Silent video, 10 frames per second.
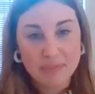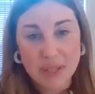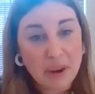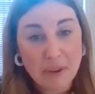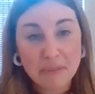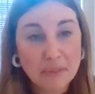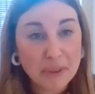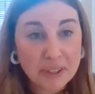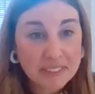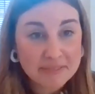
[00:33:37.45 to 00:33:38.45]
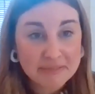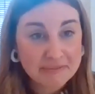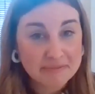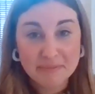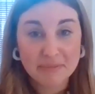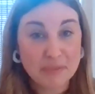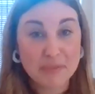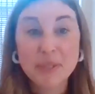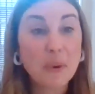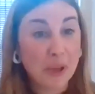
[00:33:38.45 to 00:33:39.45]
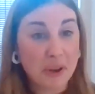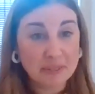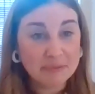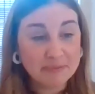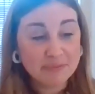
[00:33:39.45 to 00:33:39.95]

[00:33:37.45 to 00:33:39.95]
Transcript: been around for so long,